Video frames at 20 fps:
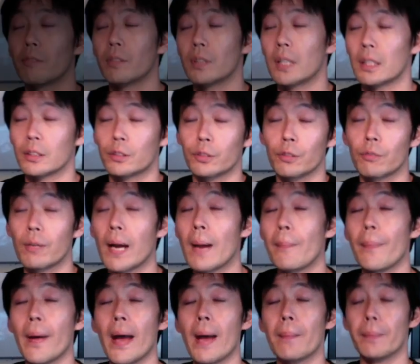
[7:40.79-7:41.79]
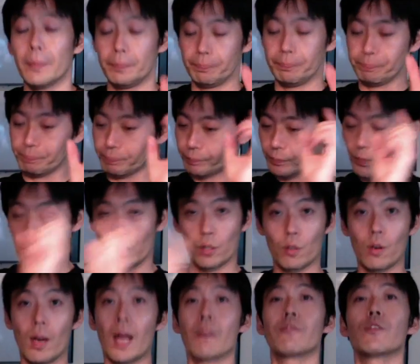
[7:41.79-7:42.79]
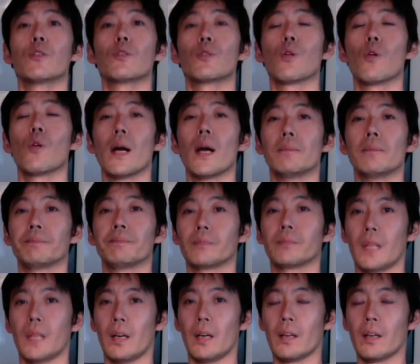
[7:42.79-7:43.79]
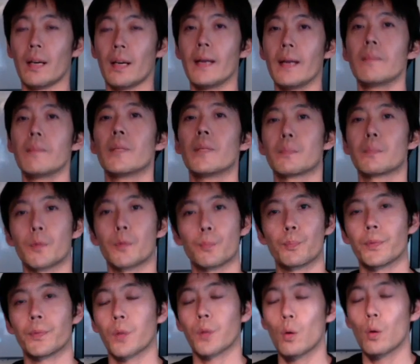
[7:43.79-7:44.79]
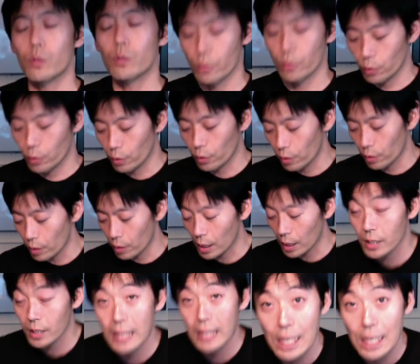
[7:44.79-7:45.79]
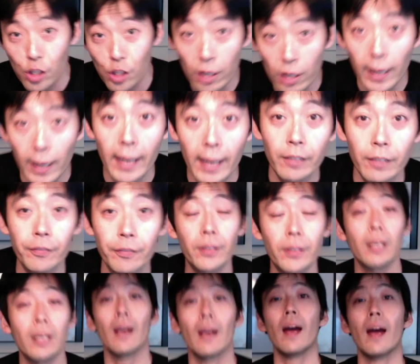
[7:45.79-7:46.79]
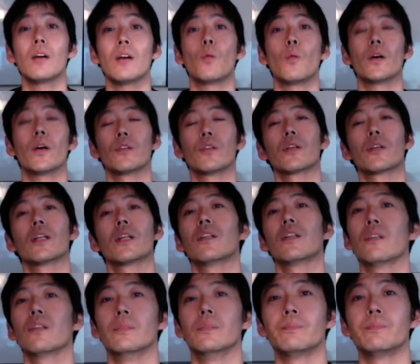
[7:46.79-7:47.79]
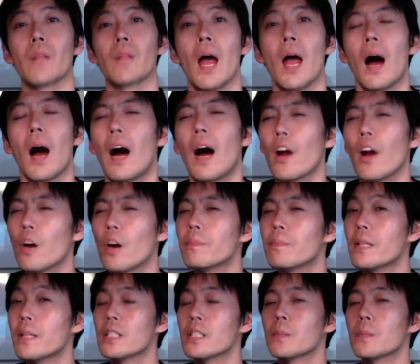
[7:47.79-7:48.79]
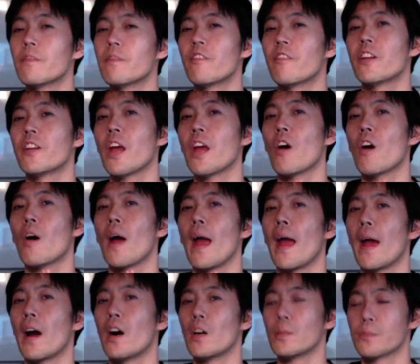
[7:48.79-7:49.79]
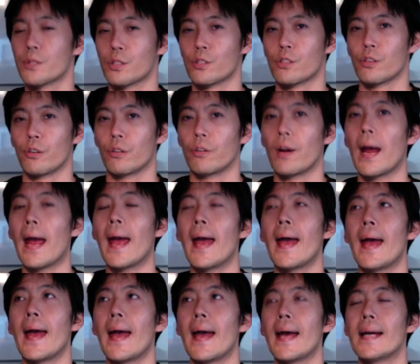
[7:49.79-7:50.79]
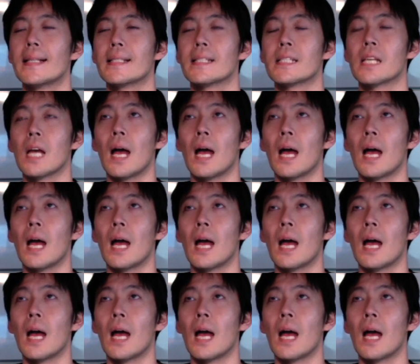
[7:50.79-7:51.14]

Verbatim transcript: uh, to wrap up, you don't have to do it, okay? But talk to your uh, teacher and figure out what you can do. I hope this video helps you and